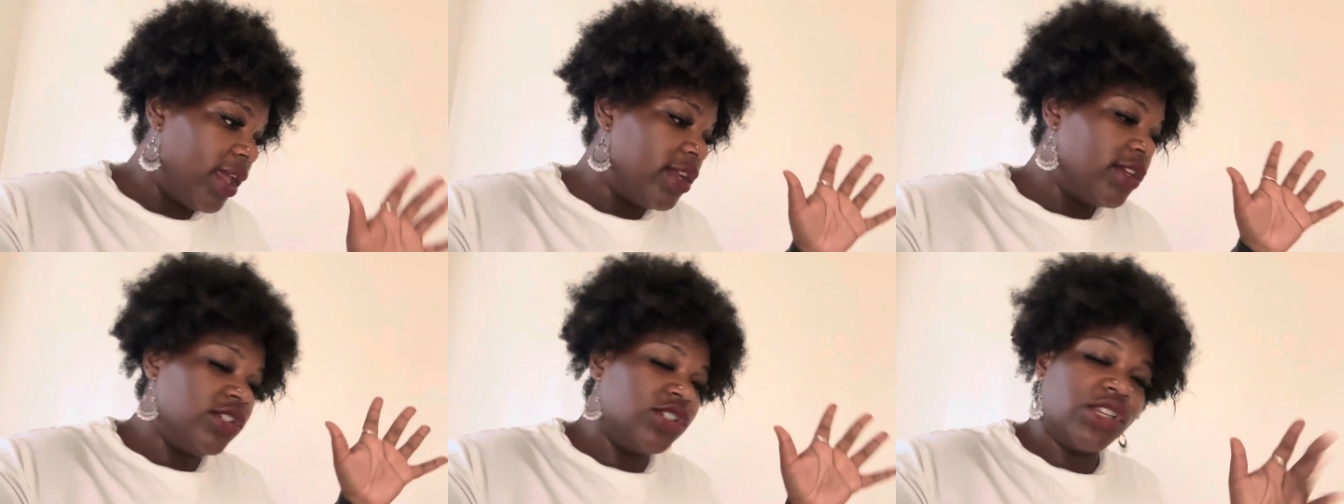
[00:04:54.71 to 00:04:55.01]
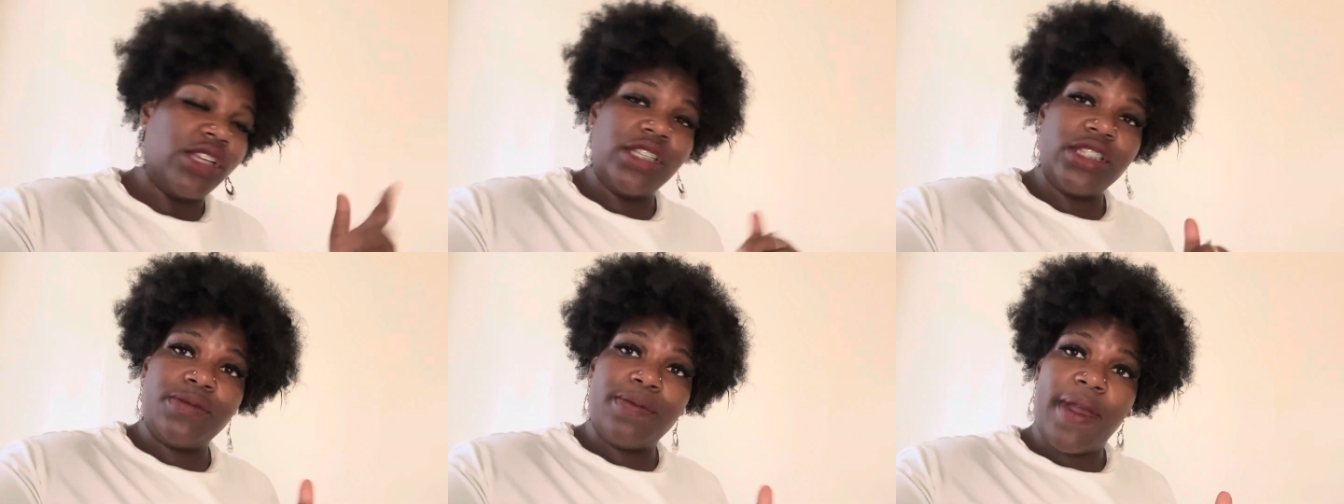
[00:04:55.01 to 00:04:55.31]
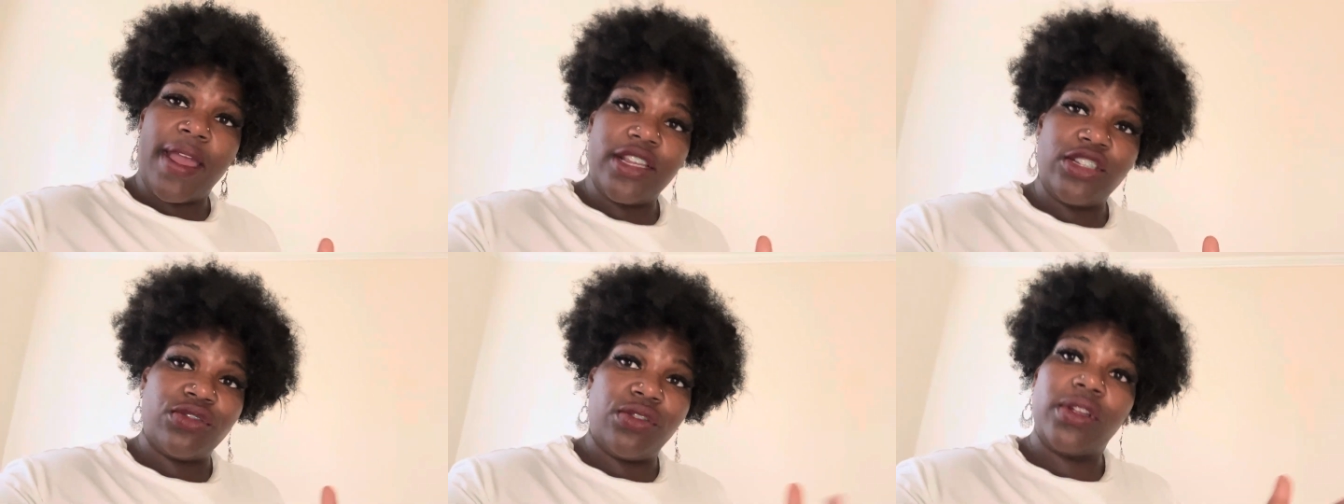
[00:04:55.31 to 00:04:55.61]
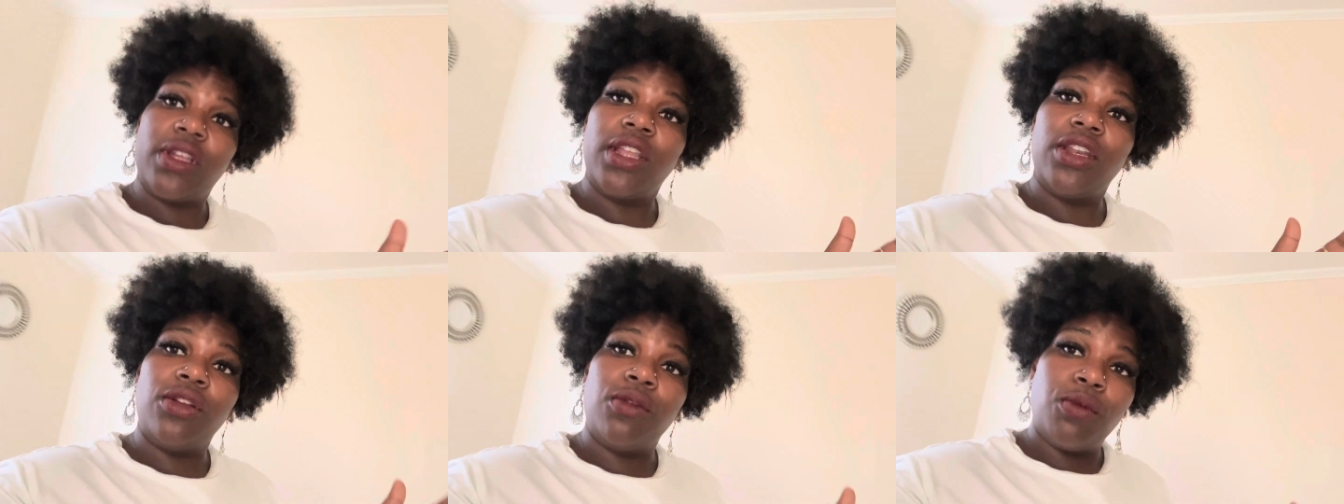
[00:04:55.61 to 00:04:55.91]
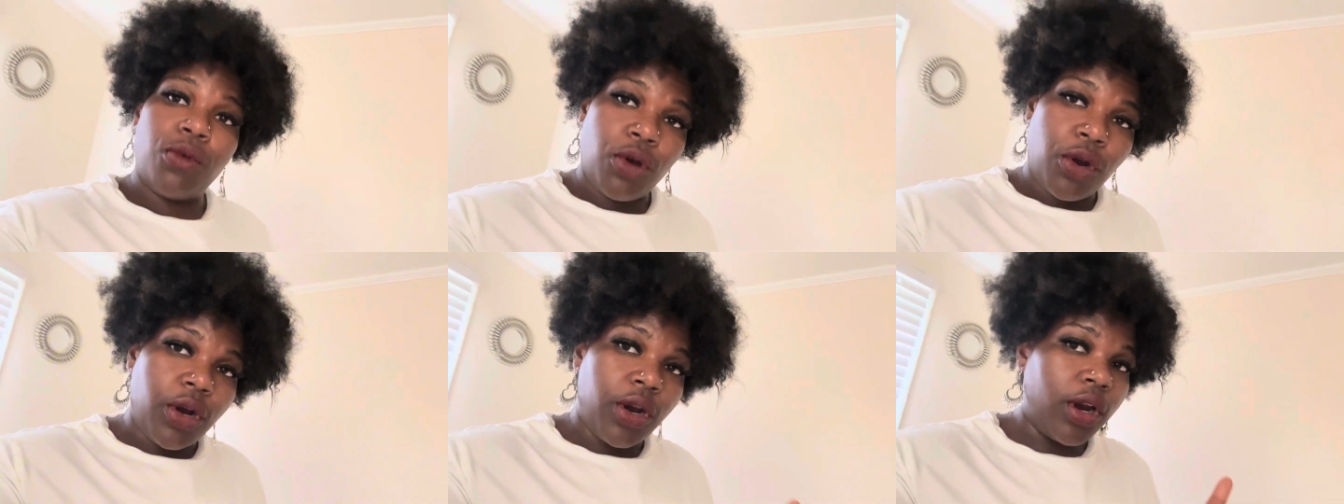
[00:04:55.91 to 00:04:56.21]
just by drinking the
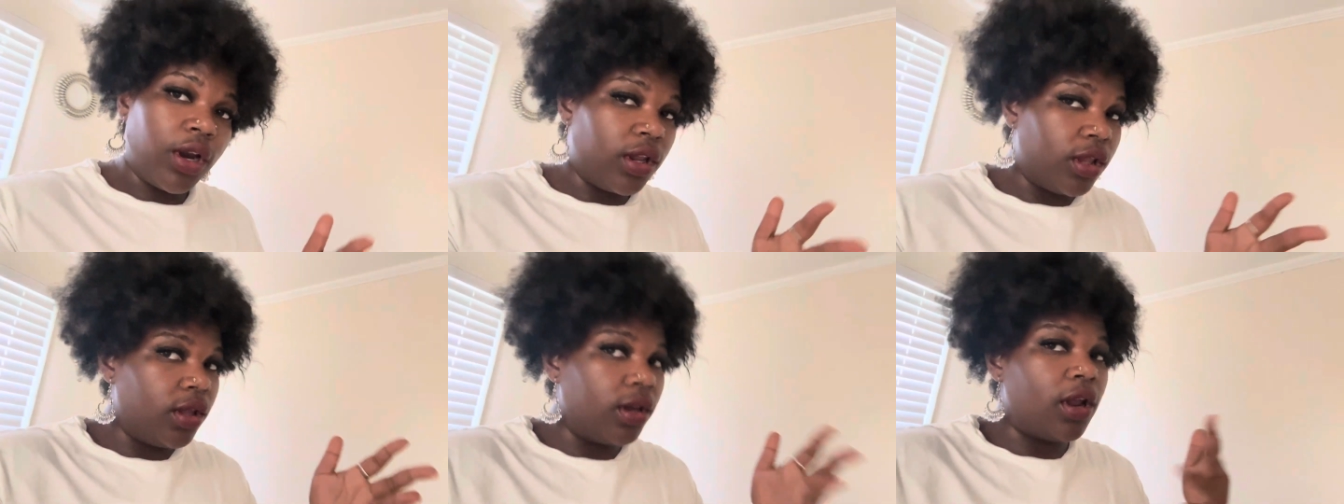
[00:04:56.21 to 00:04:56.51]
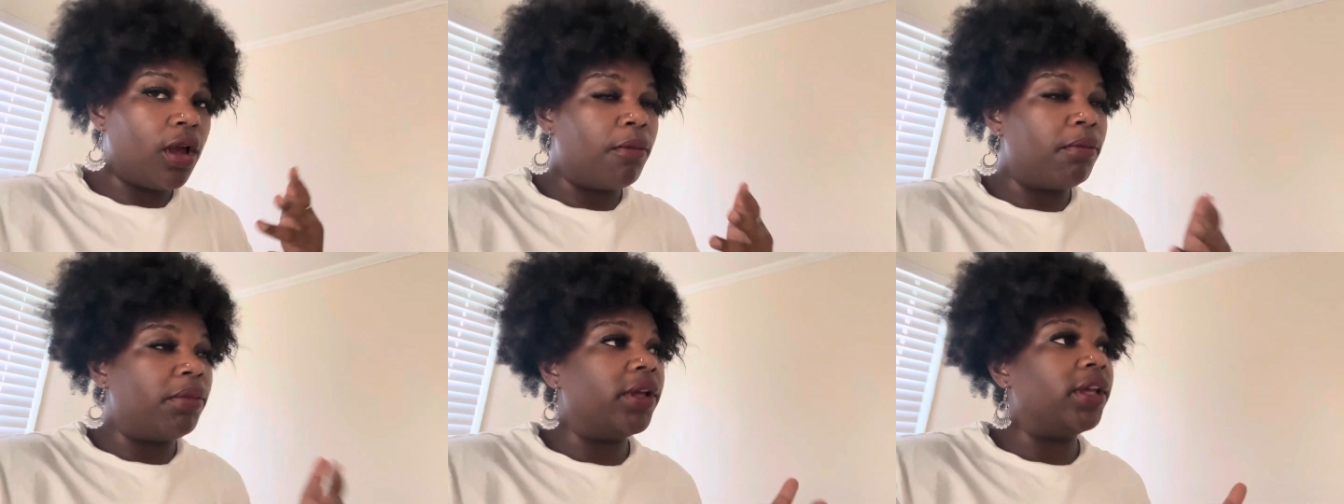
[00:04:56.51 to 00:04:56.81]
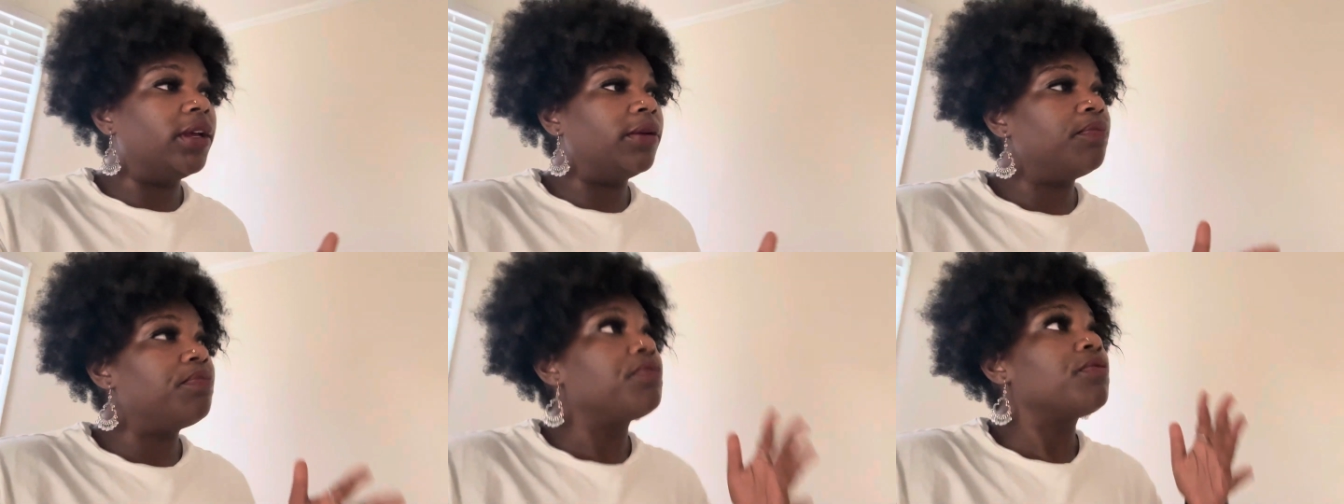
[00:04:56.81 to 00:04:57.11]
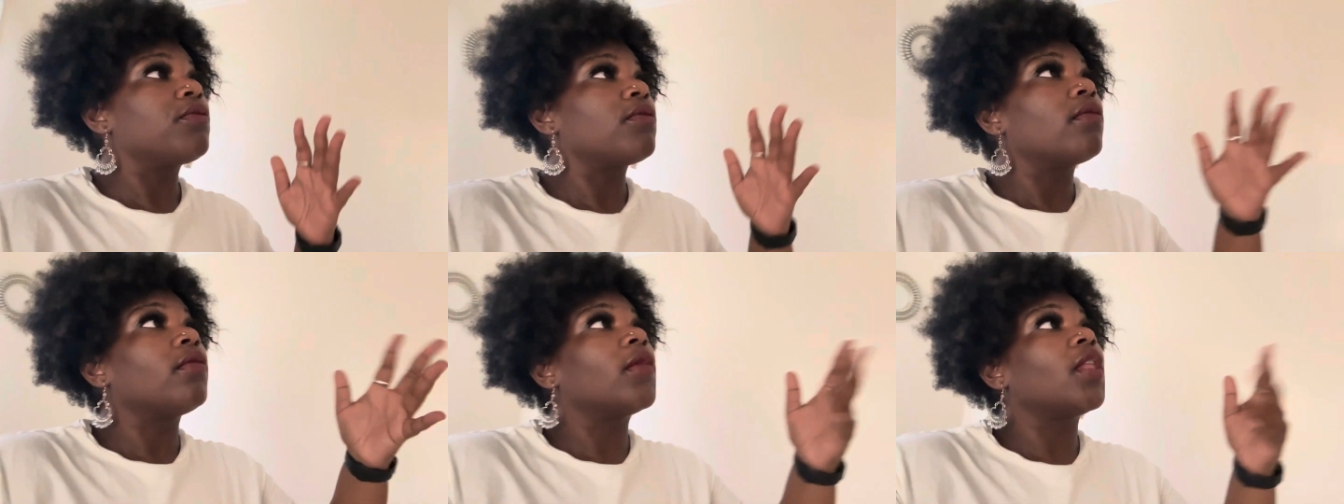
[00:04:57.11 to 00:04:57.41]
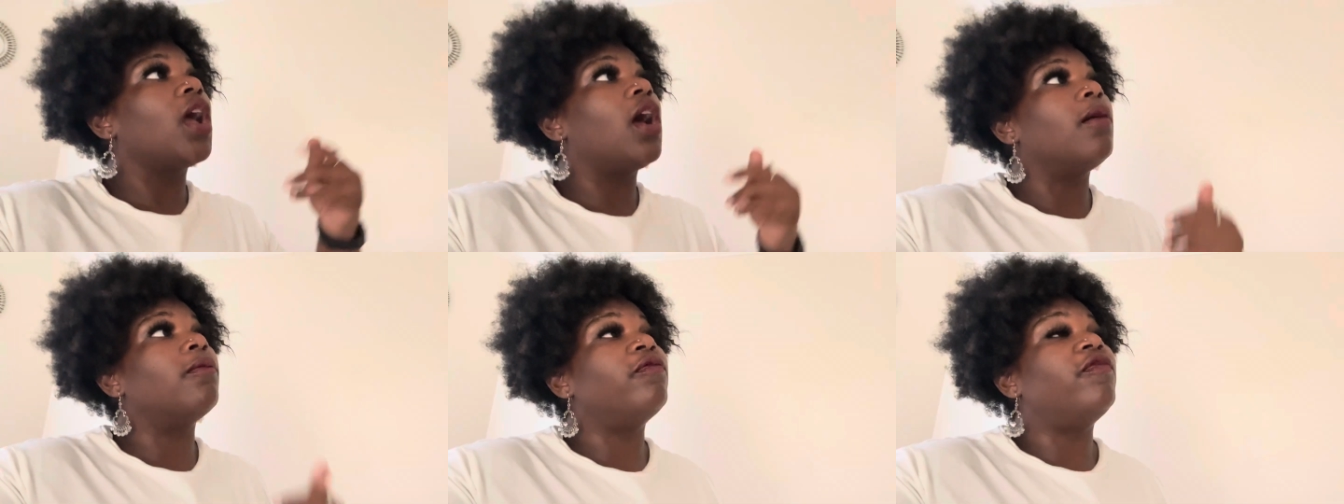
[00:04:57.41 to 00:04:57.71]
water, you know, but
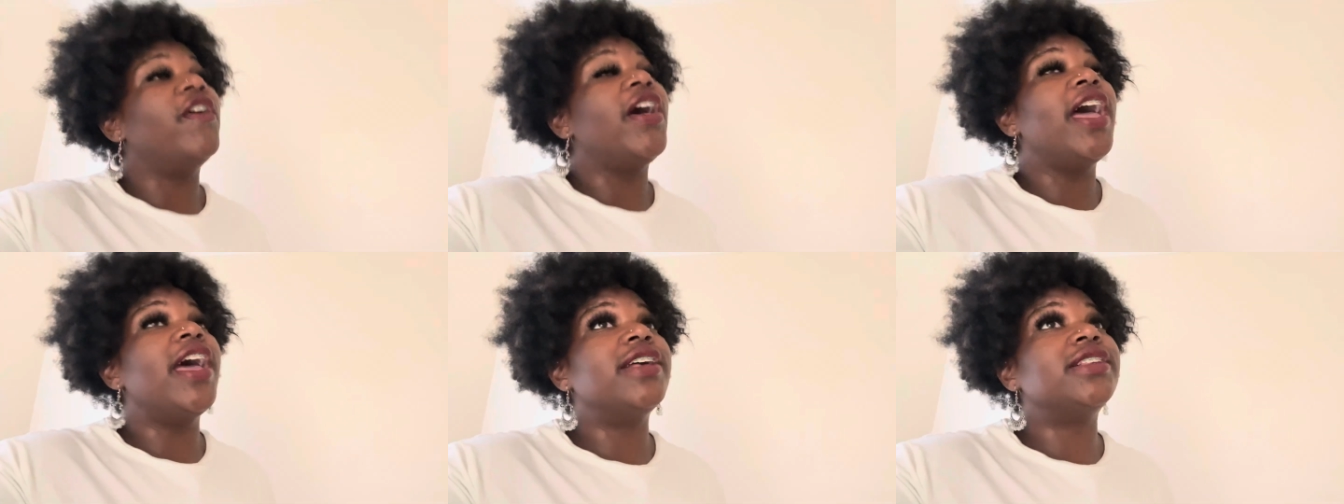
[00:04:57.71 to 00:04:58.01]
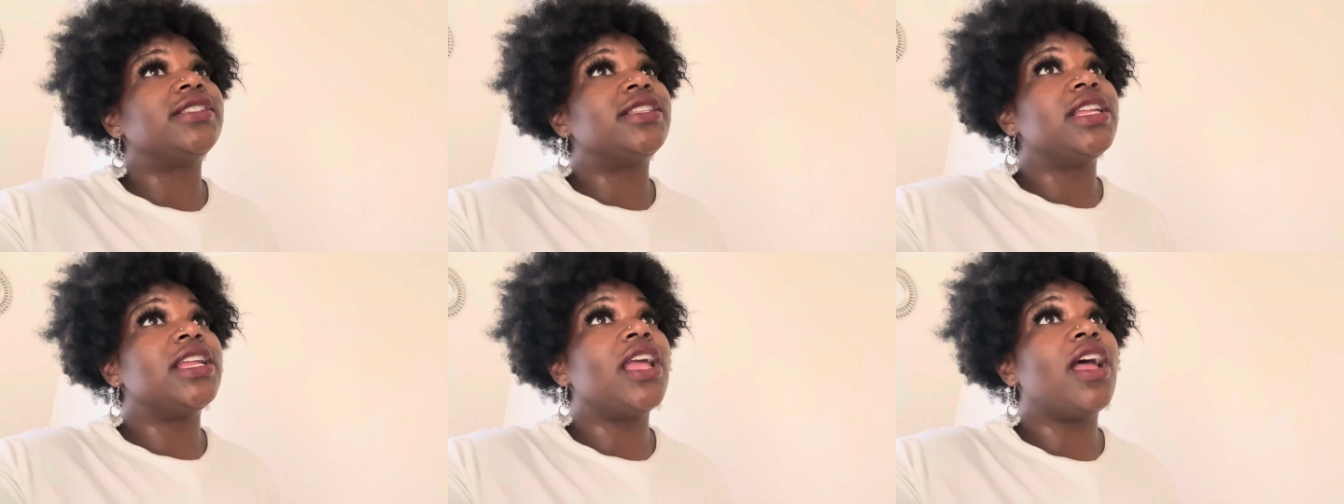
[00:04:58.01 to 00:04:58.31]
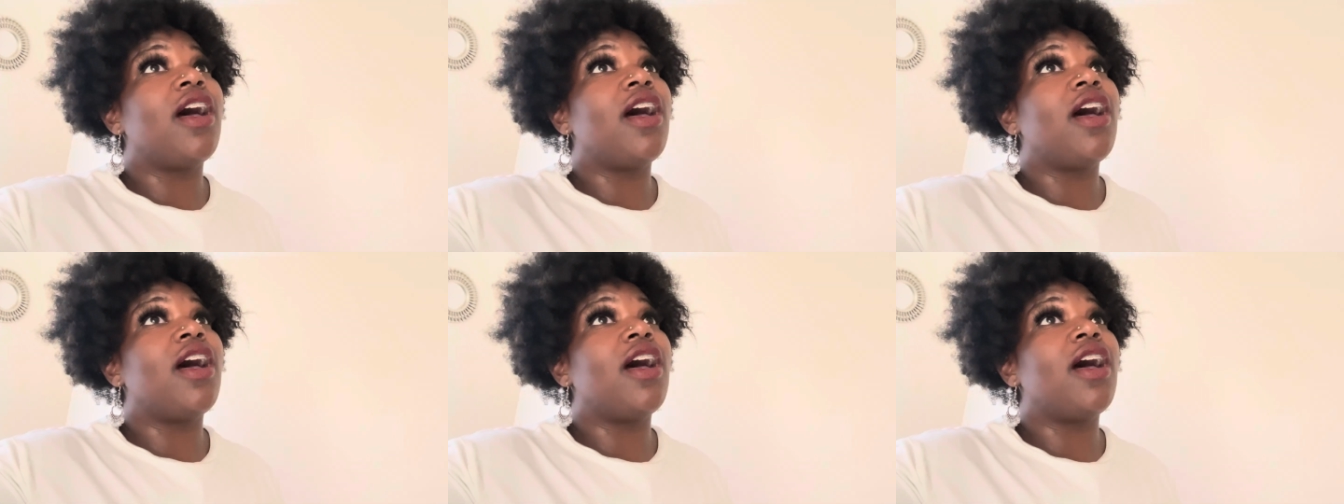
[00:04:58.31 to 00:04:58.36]
I'm fasting, y'all.